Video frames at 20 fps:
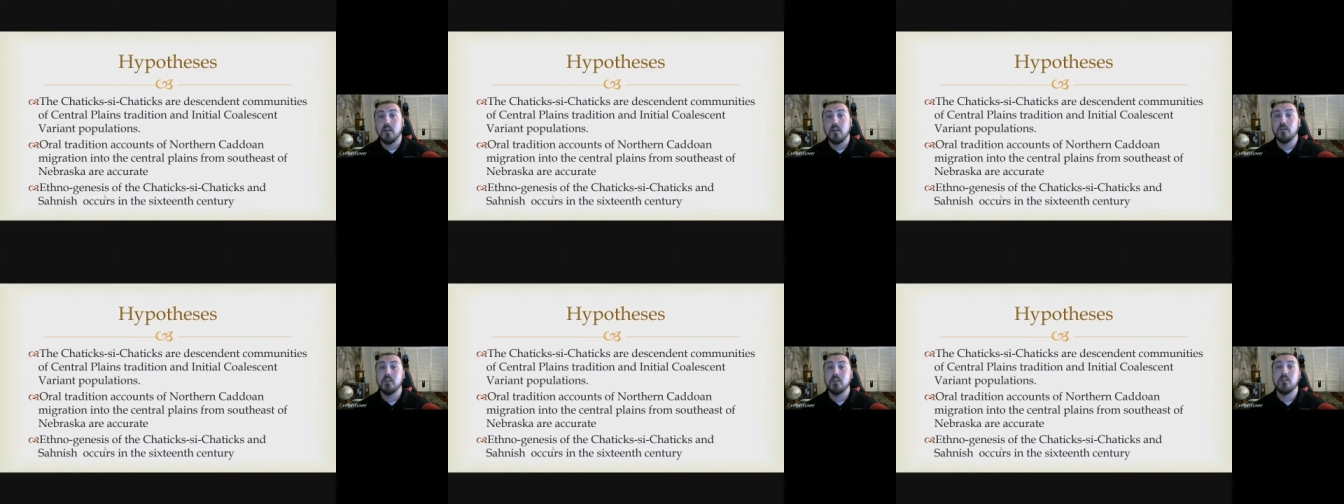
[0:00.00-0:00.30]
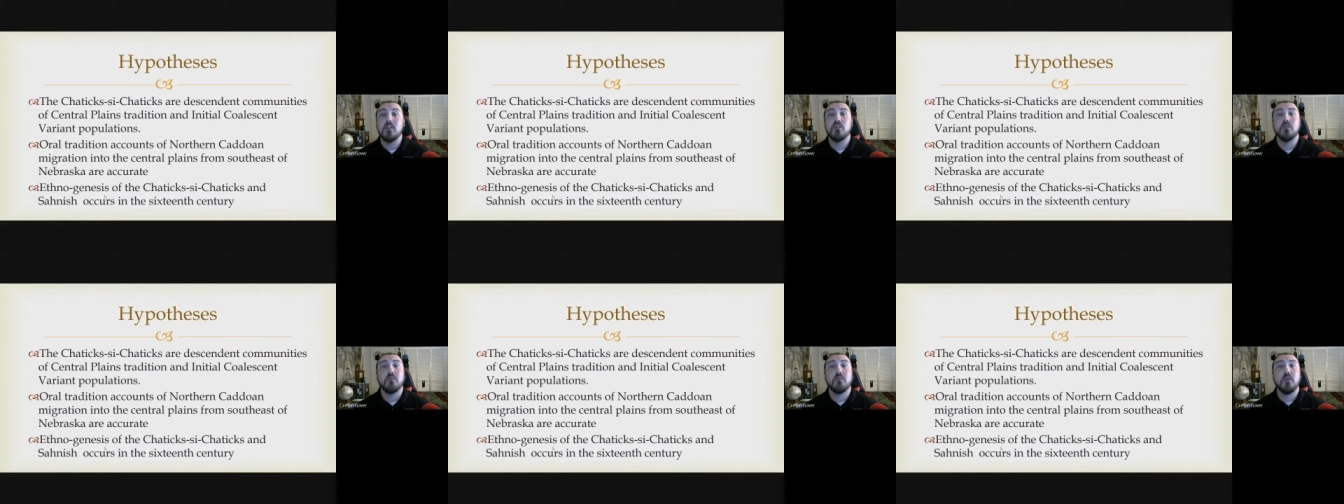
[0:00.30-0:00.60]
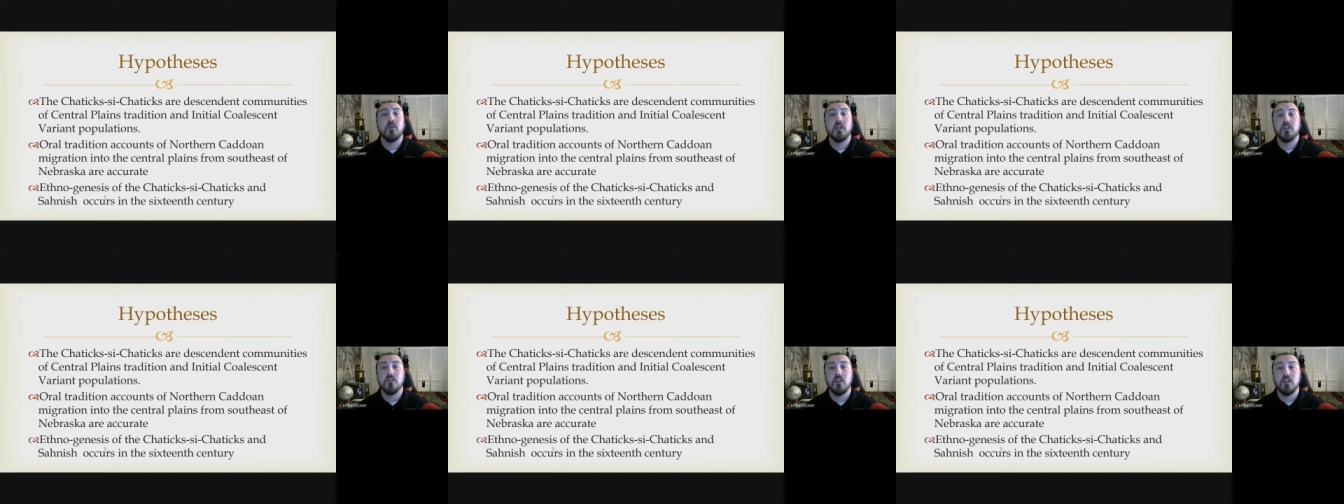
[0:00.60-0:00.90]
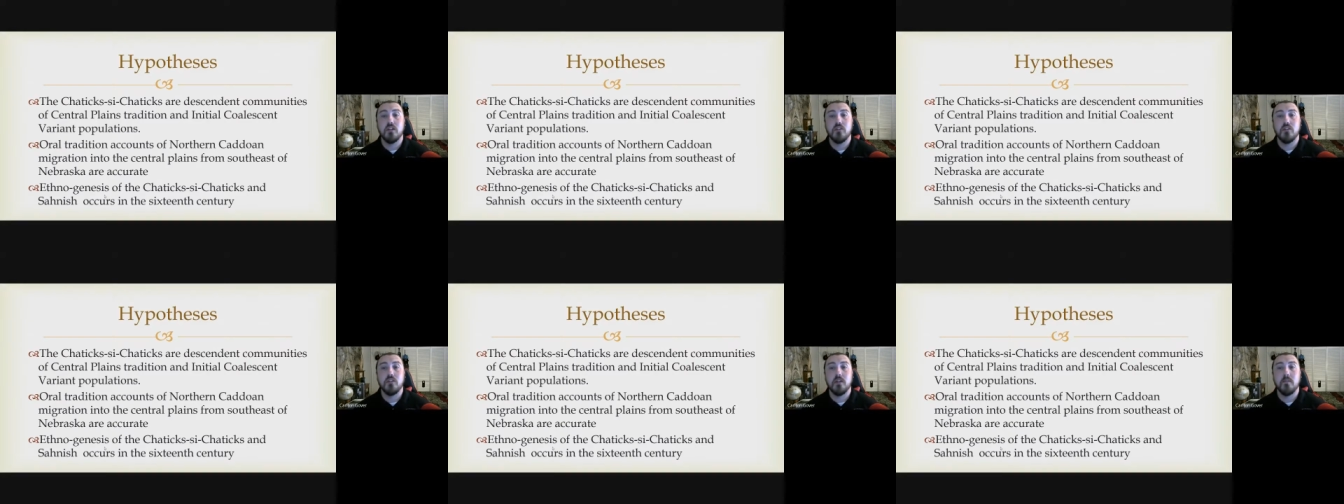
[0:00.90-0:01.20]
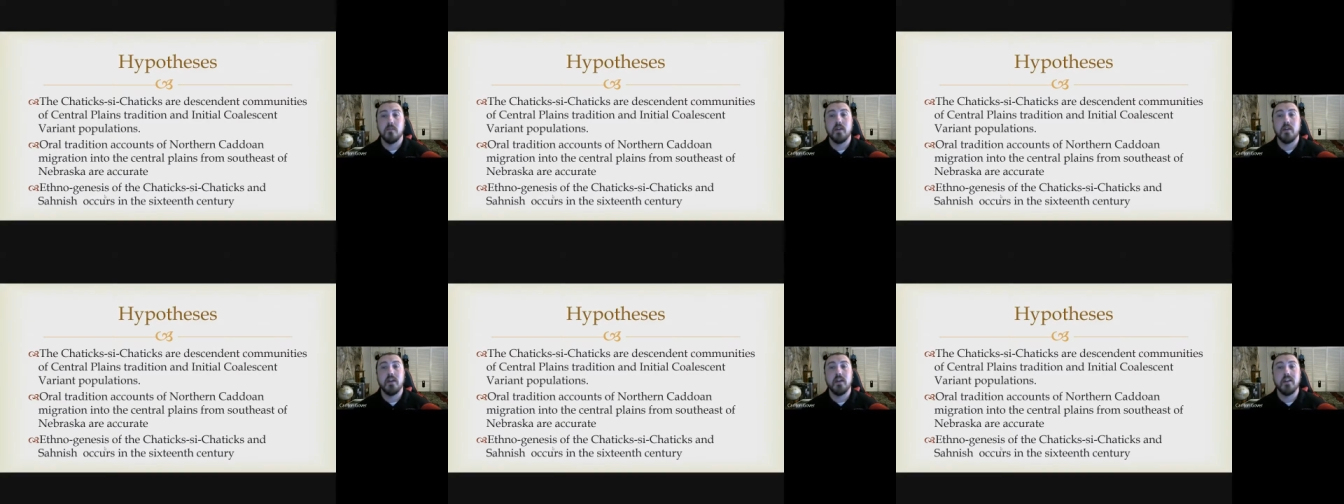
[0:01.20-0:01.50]
of the Central Plain
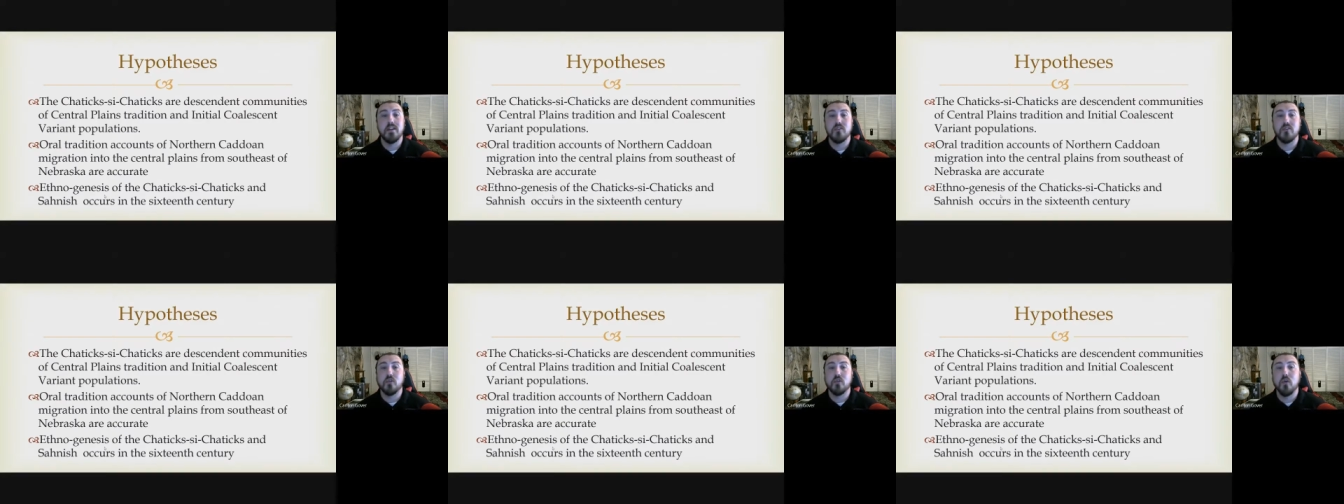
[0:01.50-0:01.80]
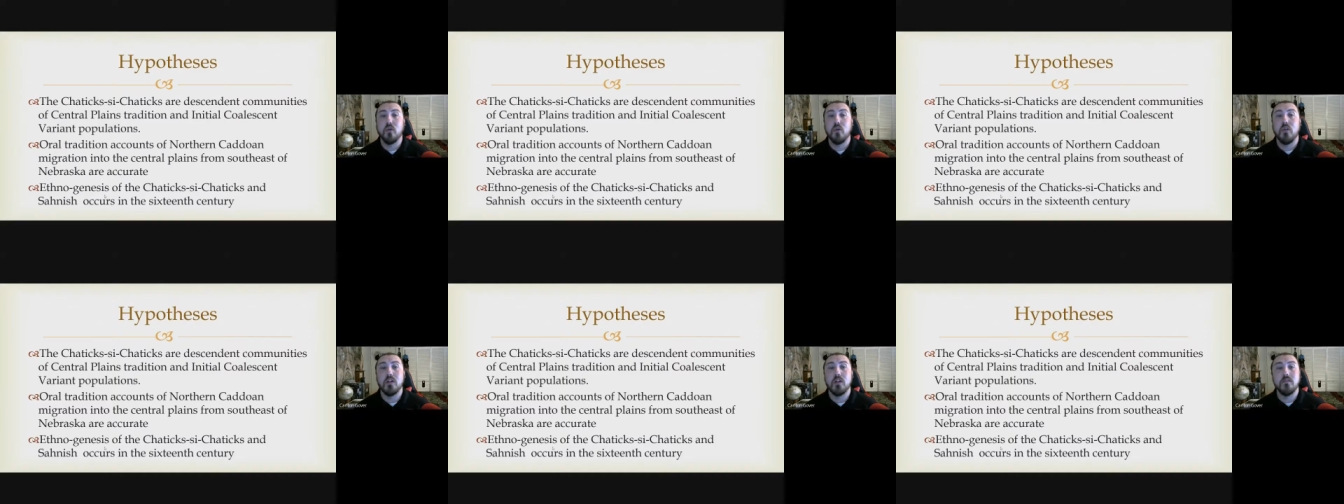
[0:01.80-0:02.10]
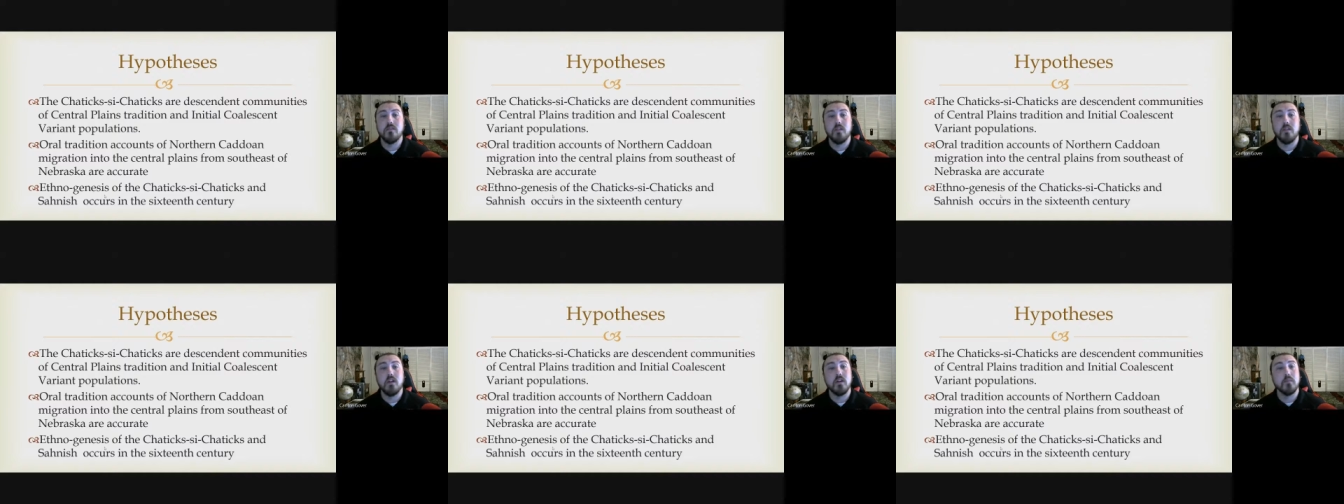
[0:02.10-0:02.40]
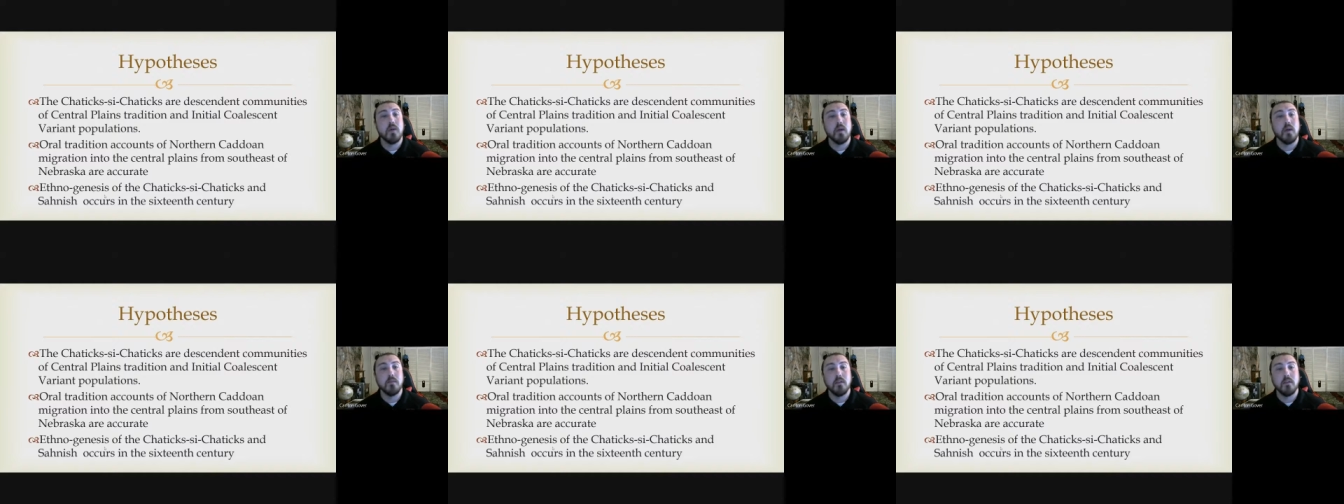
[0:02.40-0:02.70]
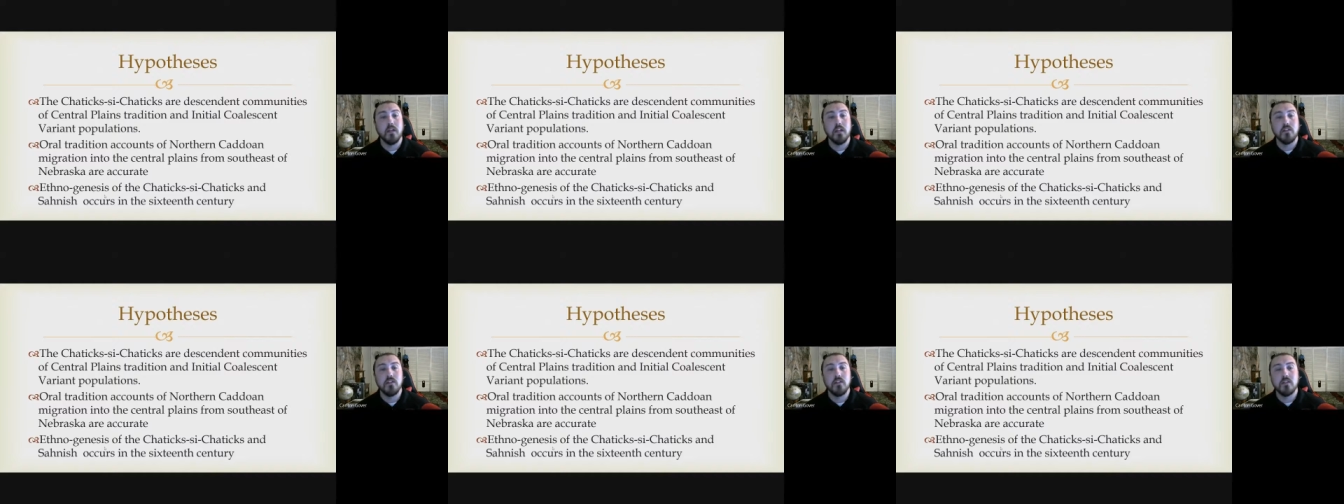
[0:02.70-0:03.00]
tradition and initial coalescent variant
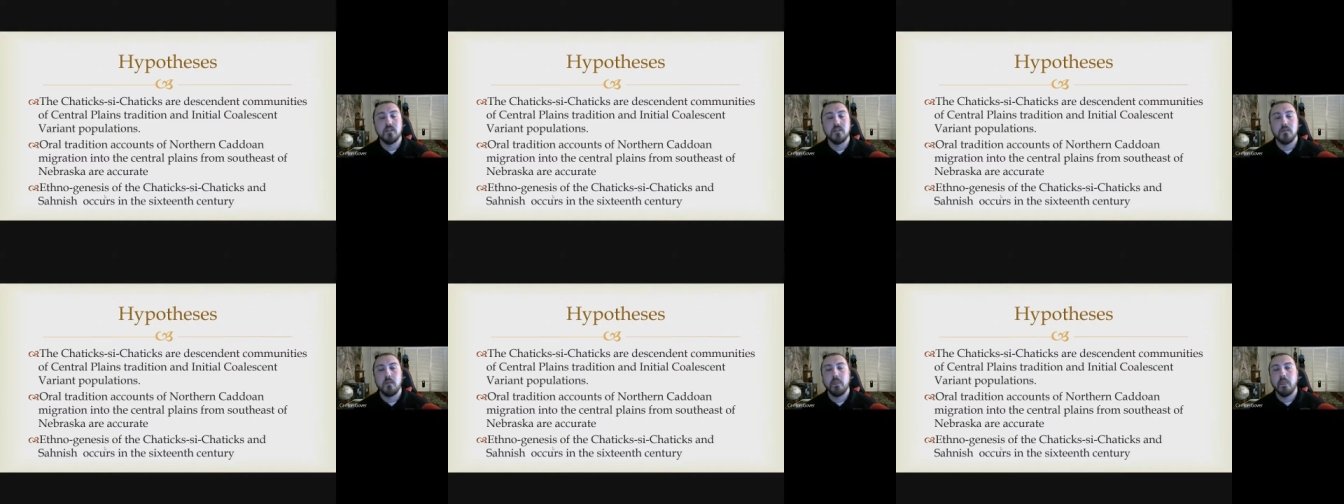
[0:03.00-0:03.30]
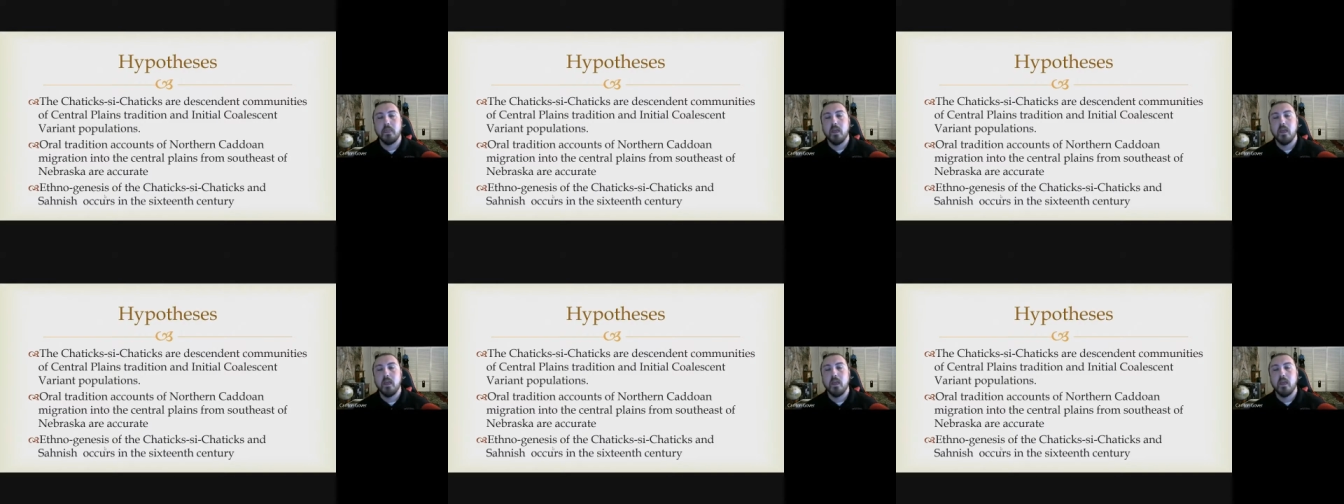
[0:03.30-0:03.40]
populations.